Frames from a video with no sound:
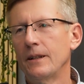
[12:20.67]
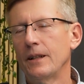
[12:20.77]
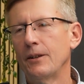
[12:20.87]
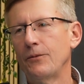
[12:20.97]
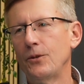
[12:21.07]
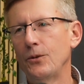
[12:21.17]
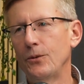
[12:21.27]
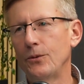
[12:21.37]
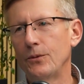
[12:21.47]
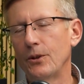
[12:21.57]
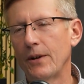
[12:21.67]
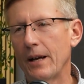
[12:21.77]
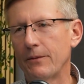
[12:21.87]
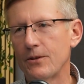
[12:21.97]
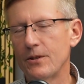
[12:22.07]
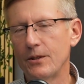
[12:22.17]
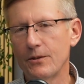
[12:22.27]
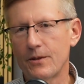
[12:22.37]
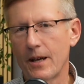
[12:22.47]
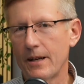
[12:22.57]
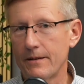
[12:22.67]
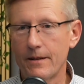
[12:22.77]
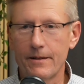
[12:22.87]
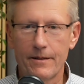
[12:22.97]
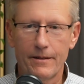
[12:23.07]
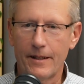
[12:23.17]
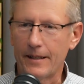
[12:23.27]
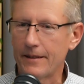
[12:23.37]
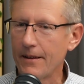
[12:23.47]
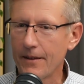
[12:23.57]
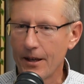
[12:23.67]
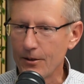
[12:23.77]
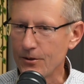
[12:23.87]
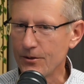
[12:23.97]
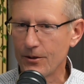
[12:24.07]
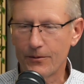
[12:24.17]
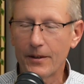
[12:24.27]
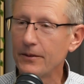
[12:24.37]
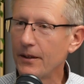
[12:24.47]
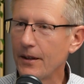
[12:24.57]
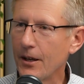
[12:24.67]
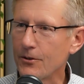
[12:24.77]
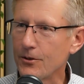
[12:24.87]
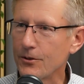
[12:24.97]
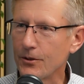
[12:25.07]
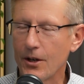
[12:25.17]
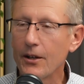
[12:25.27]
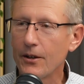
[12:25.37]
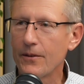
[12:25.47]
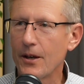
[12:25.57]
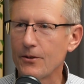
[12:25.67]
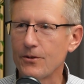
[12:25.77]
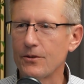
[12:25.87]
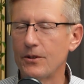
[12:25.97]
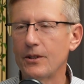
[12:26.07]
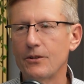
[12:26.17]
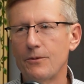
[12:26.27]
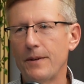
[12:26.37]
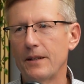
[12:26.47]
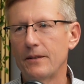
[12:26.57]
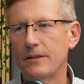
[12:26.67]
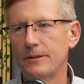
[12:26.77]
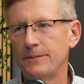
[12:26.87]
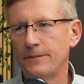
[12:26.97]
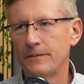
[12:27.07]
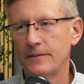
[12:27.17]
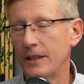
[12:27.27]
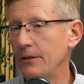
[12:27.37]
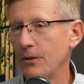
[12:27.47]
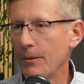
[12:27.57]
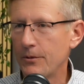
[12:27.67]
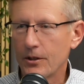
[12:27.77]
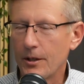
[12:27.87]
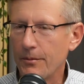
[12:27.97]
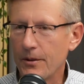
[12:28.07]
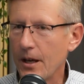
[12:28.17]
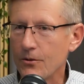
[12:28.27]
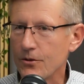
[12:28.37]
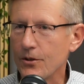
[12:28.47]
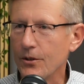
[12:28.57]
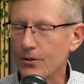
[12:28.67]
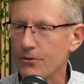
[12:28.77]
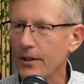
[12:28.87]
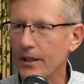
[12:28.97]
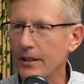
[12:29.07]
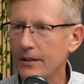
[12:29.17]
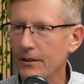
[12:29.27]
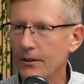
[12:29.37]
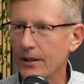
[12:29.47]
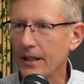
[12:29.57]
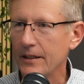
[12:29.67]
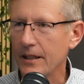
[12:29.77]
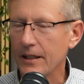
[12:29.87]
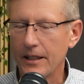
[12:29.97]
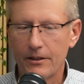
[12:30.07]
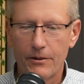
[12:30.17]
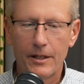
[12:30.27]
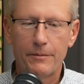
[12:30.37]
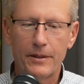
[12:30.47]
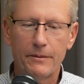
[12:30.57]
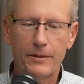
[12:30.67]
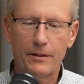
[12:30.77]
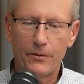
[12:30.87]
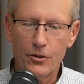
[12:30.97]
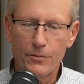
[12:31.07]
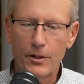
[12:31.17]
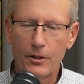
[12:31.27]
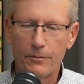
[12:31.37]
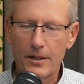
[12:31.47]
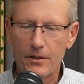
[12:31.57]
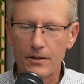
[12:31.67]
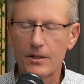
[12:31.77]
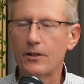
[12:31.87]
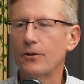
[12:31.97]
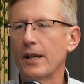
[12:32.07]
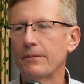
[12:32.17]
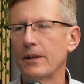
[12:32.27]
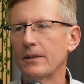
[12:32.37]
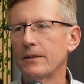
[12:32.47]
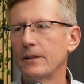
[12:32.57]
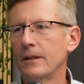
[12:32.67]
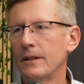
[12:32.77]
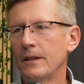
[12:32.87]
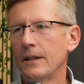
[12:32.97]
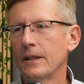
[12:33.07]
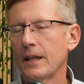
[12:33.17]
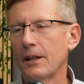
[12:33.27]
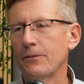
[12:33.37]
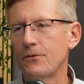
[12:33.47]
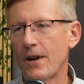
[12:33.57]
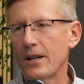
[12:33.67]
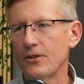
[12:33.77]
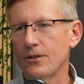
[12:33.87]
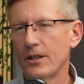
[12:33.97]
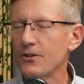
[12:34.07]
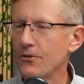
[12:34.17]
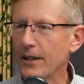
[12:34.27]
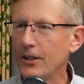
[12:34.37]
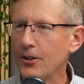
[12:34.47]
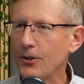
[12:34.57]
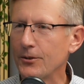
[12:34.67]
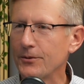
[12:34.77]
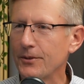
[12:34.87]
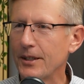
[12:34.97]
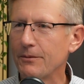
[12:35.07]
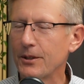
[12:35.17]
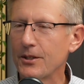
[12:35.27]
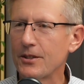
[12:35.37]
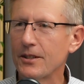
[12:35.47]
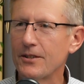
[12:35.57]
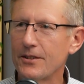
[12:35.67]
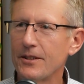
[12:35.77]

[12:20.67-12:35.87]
if your average deal size is like 10,000 or 50,000 or 100,000, you can spend even up to a couple $1,000s really on getting that lead, right? But if you're a smaller business and you don't have that kind of traction, it's tricky though, right? Because that's